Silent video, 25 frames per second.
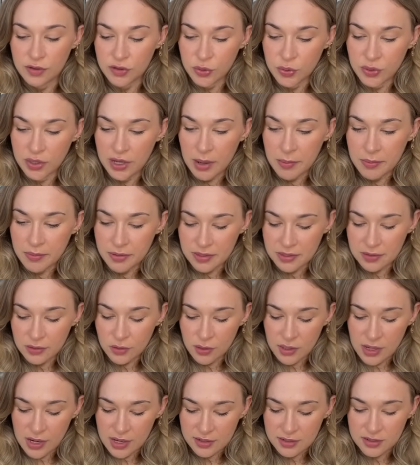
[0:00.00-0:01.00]
Two of Cups is
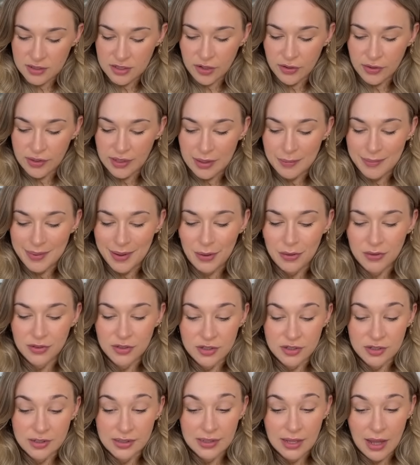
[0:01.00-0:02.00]
not necessarily about
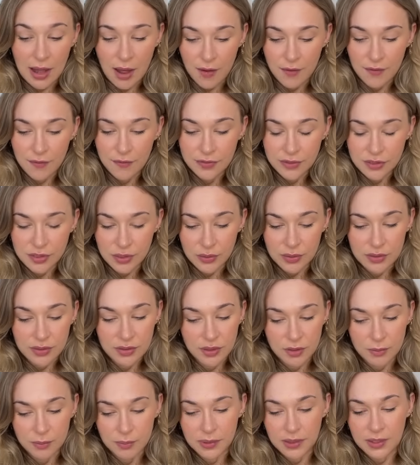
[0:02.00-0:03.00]
just love. So this
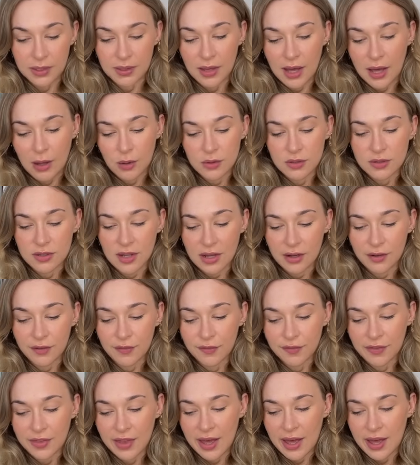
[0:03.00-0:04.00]
could be outside
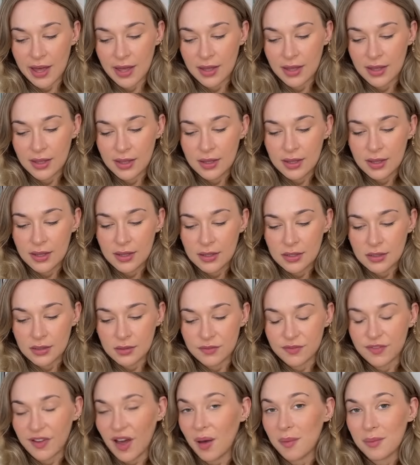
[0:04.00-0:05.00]
of that.
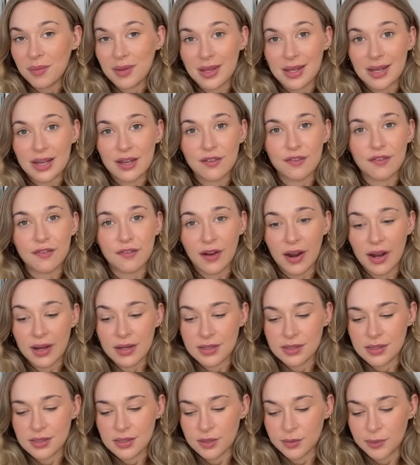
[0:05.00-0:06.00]
Family,
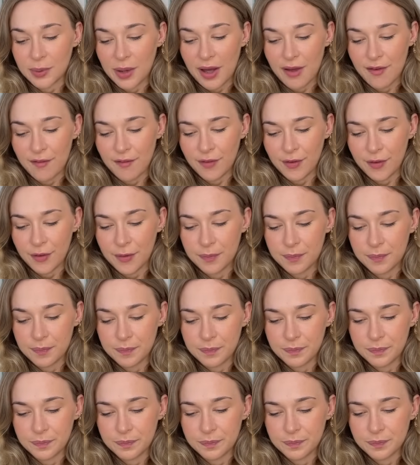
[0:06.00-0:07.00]
friends, whatever.
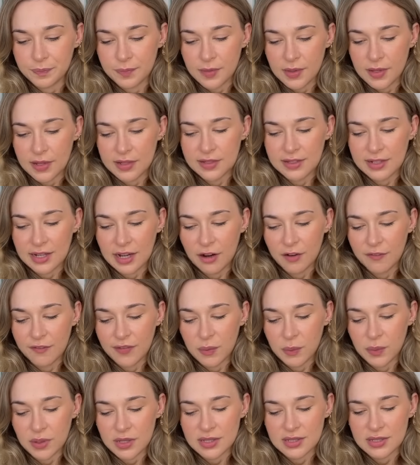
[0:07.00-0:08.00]
Let's clarify
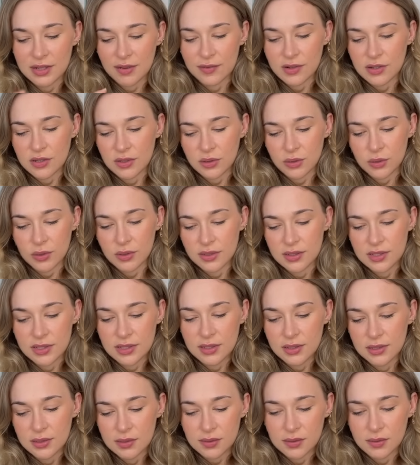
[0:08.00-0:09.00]
what the Seven of Swords
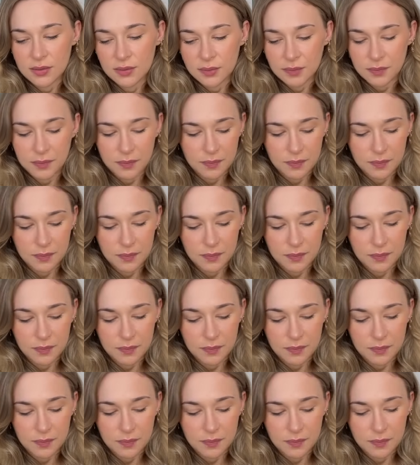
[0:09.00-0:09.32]
is.